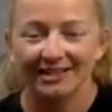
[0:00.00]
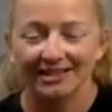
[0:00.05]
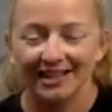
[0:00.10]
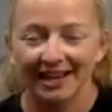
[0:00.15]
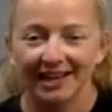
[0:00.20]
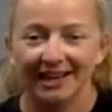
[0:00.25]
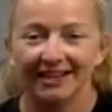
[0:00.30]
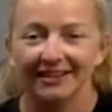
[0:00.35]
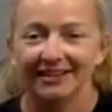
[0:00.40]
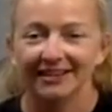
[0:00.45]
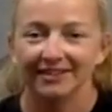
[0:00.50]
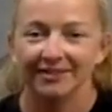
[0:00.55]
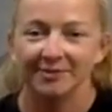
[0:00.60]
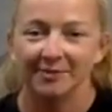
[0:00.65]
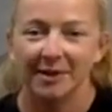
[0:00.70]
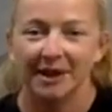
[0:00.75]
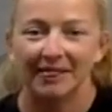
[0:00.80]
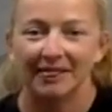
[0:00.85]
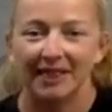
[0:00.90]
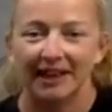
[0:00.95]
seconds of
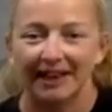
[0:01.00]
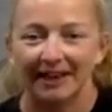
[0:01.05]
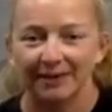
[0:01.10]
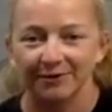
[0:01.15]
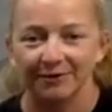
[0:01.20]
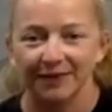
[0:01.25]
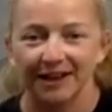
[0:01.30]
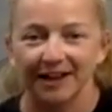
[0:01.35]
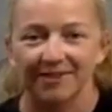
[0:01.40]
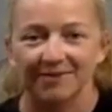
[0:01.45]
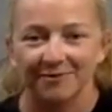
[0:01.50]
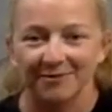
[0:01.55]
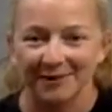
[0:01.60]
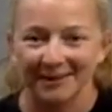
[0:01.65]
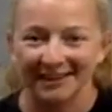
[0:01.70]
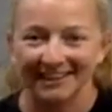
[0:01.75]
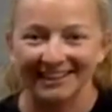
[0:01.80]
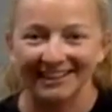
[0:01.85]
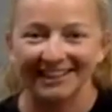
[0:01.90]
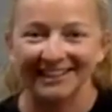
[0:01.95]
my life have been
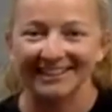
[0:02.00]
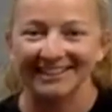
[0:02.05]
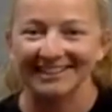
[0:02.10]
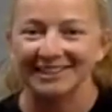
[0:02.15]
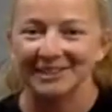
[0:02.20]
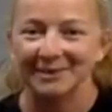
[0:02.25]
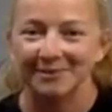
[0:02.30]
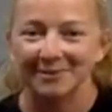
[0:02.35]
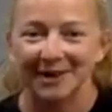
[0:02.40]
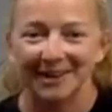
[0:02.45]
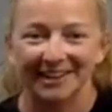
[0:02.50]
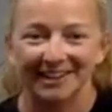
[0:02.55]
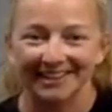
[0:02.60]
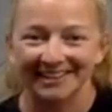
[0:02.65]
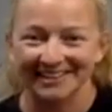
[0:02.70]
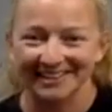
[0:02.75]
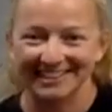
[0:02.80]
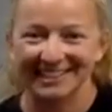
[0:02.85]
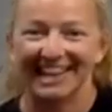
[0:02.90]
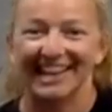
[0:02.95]
in a Tabata
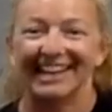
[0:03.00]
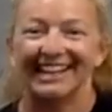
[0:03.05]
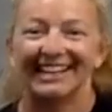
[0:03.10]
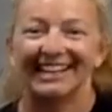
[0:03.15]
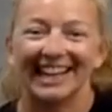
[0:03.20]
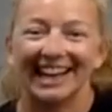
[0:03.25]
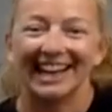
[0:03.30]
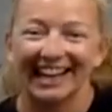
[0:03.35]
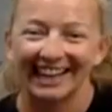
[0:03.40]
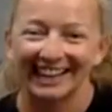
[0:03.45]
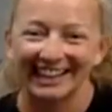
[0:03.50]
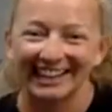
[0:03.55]
set. Yeah.